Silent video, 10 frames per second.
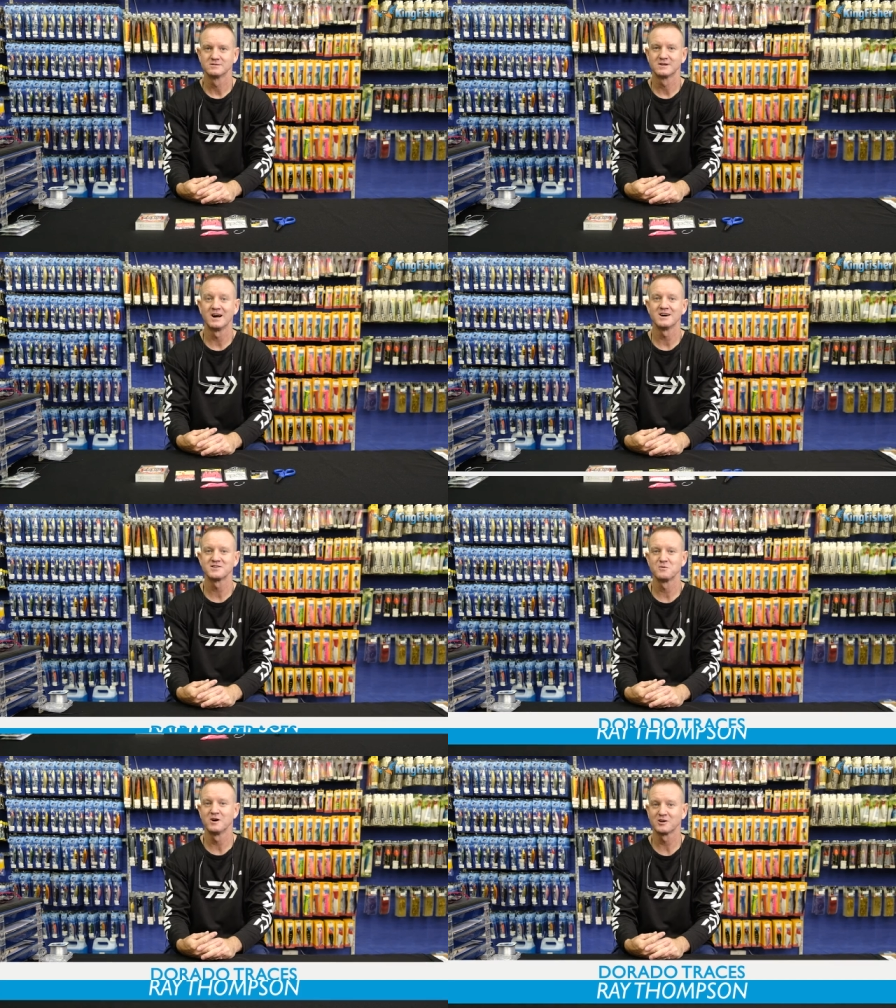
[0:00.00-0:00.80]

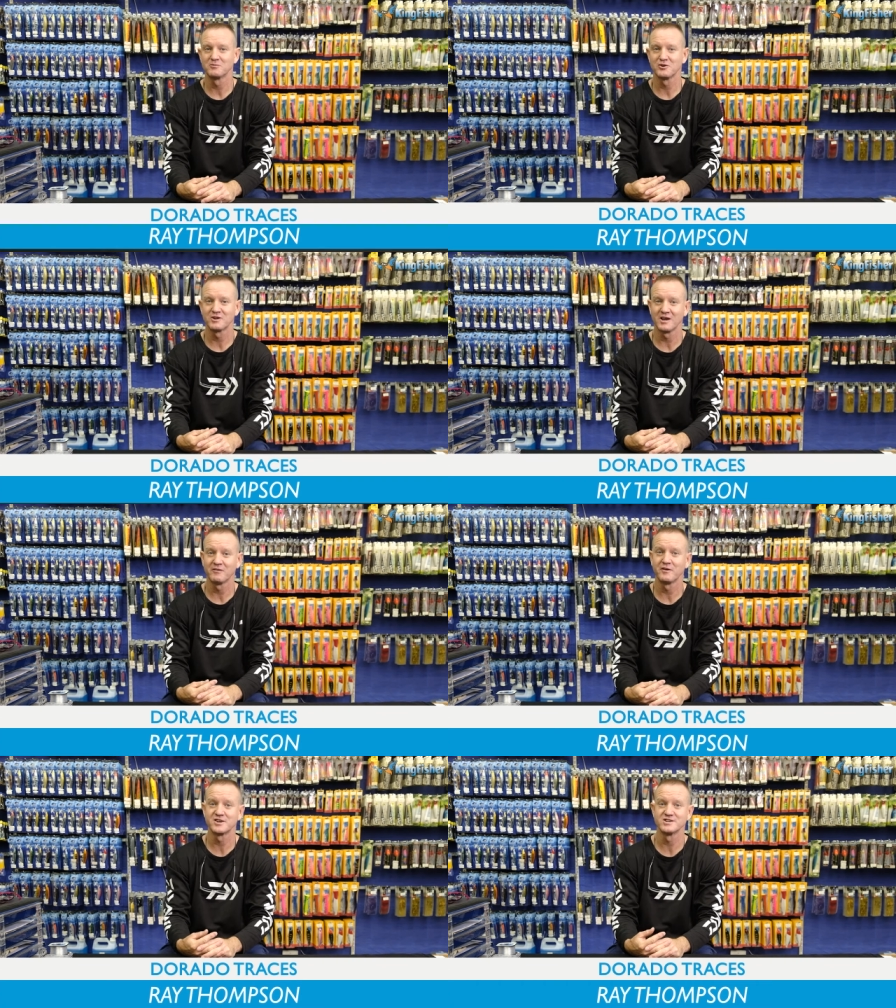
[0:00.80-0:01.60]
Guys, welcome to
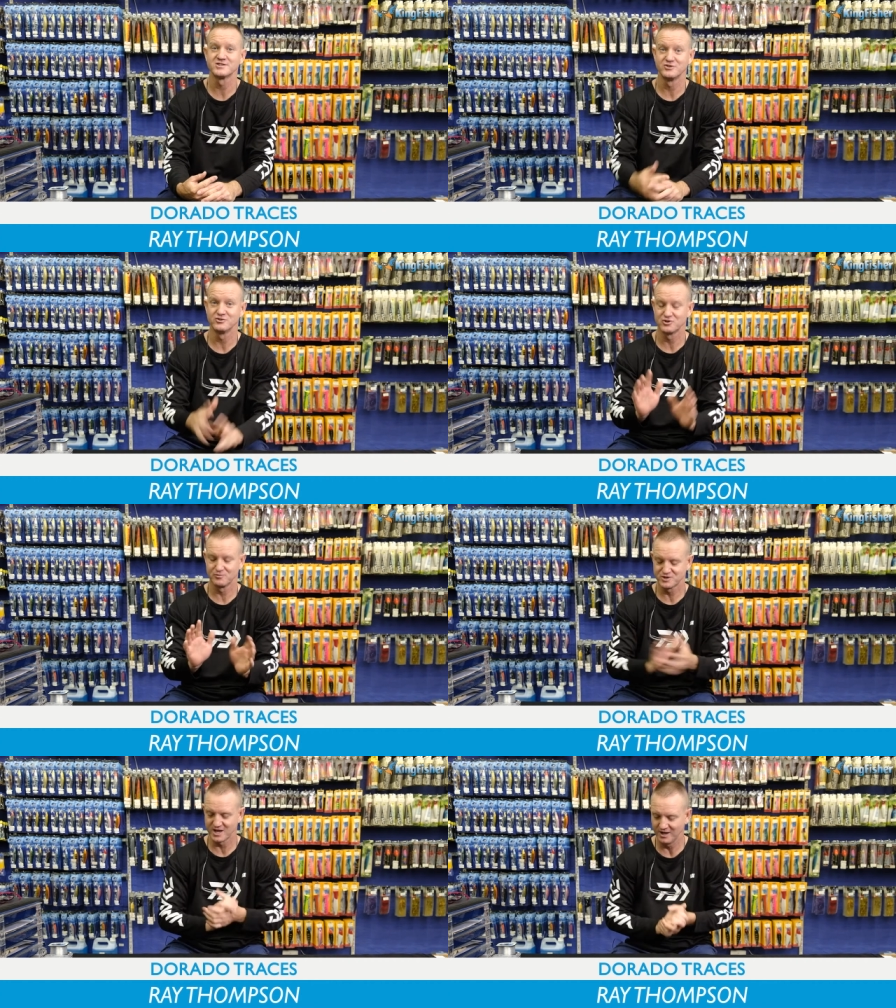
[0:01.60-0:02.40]
Kingfisher's
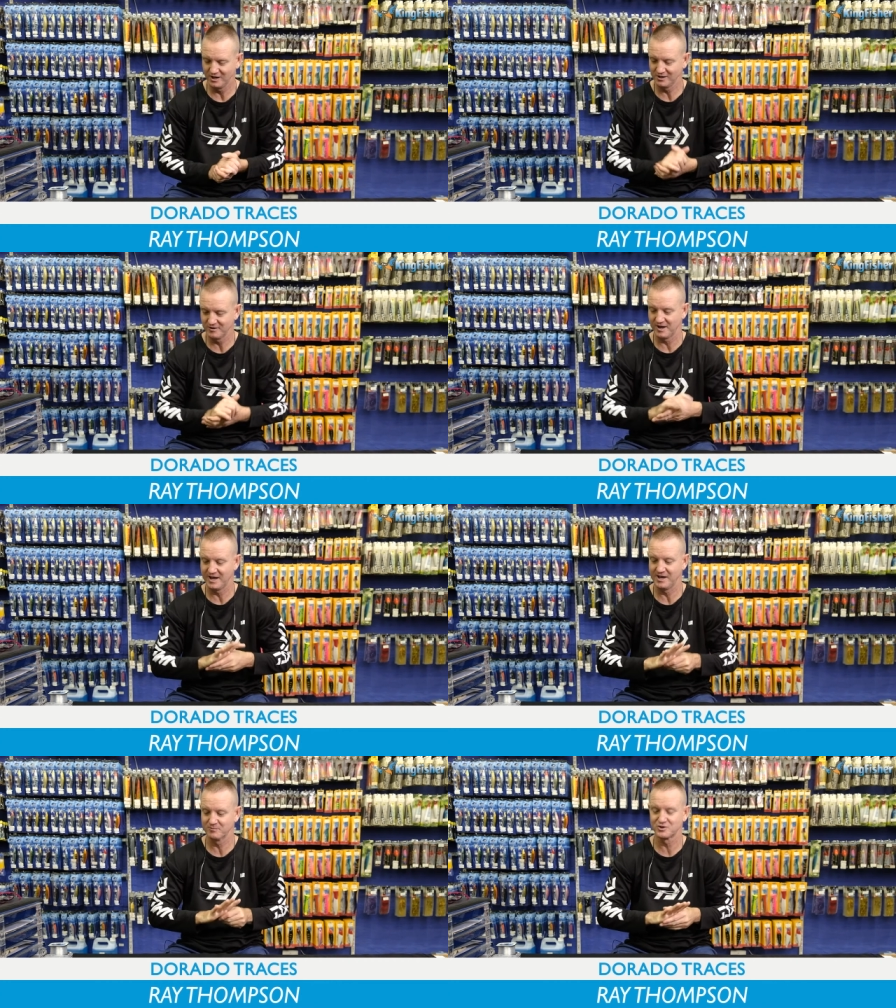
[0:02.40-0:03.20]
YouTube channel.
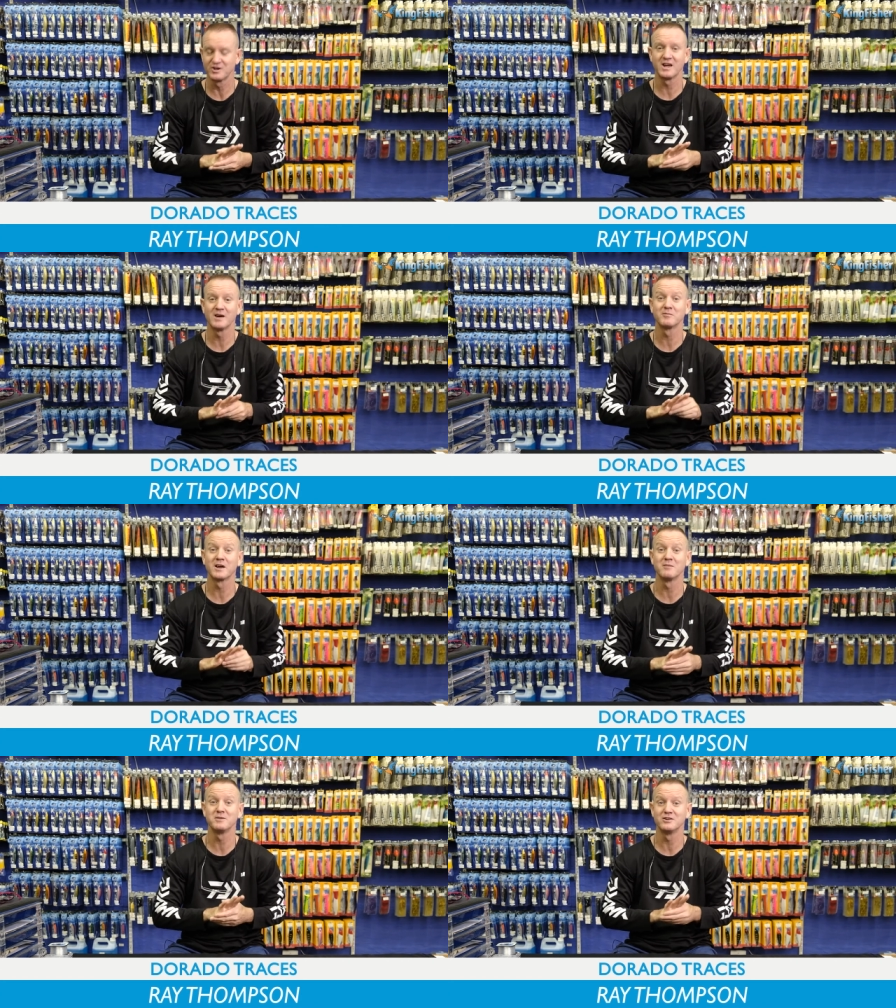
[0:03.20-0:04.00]
Today I'm
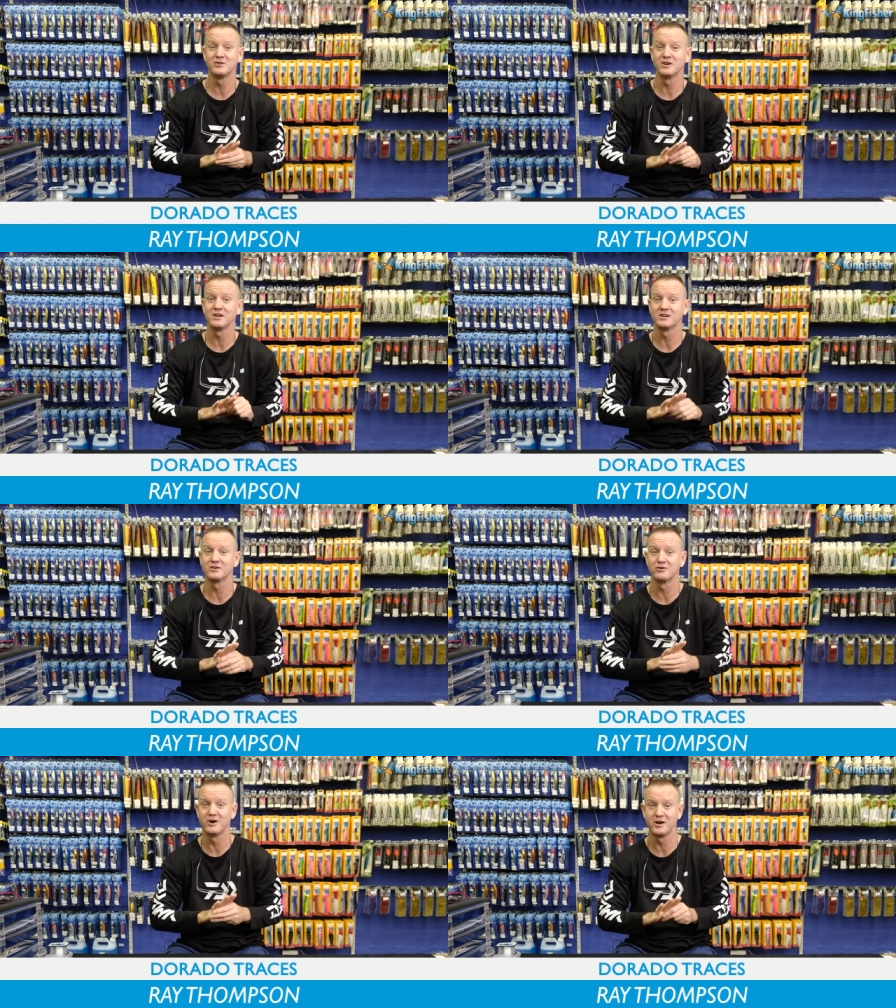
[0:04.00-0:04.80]
going to be
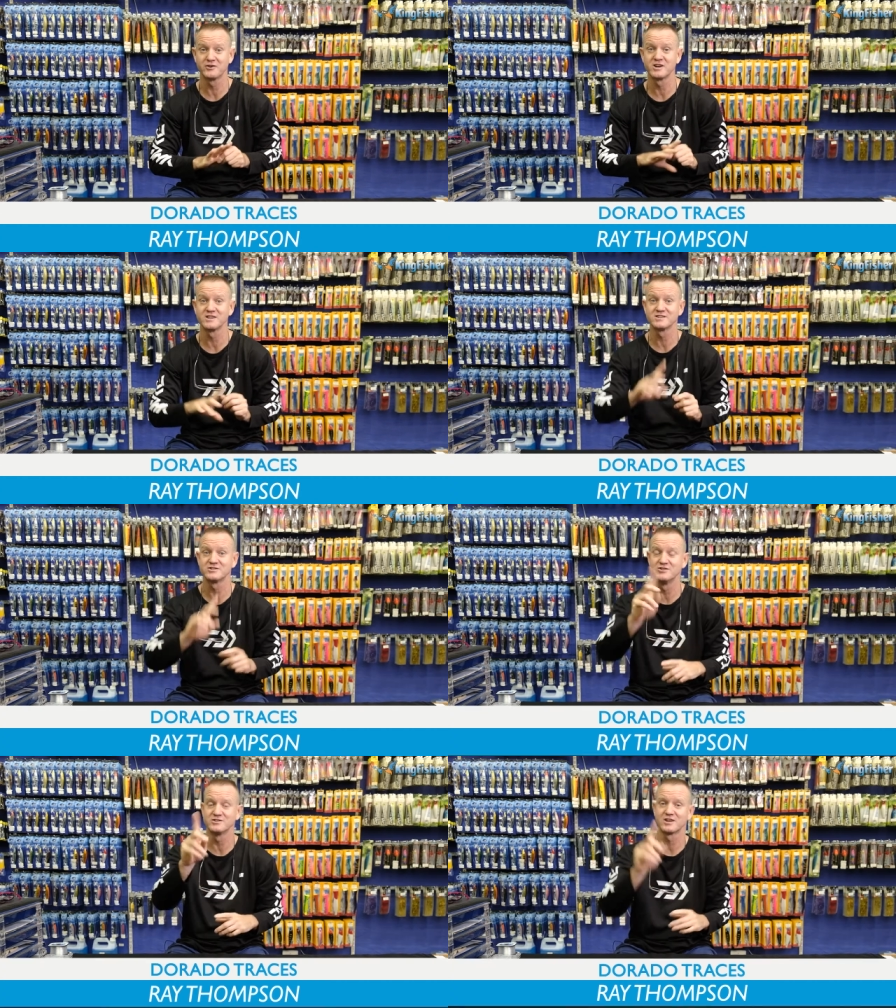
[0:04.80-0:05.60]
doing Dorado
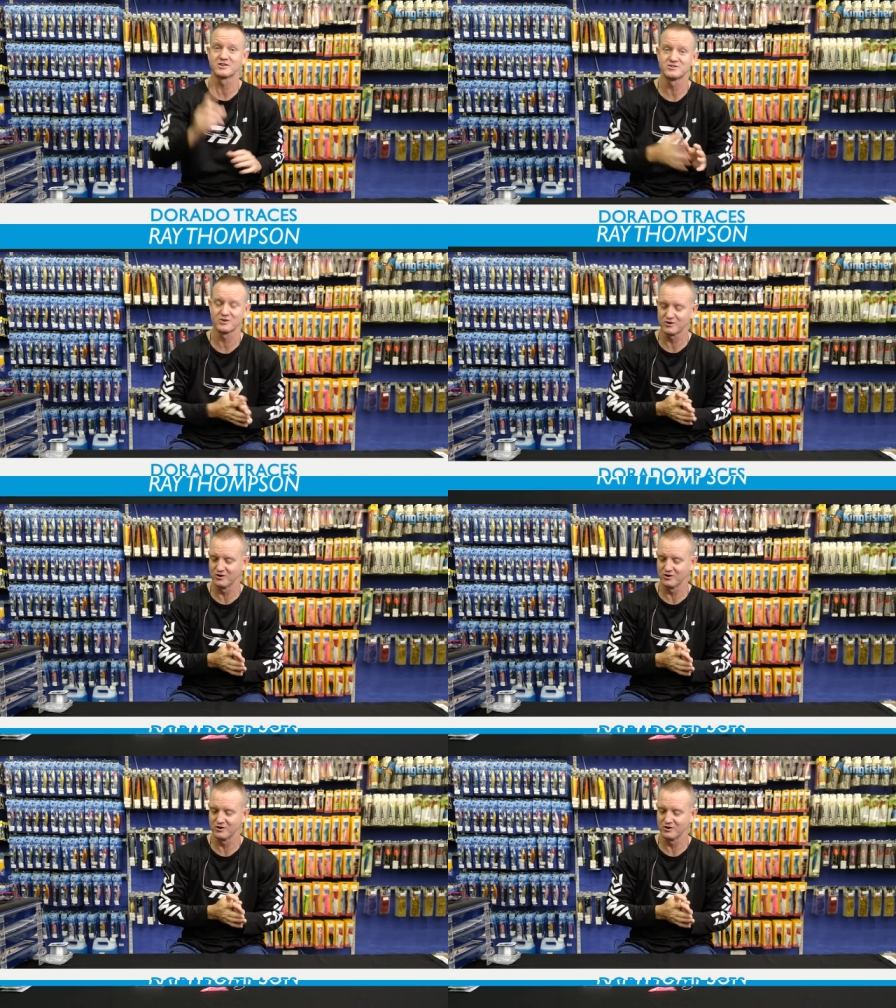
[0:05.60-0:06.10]
traces using a circle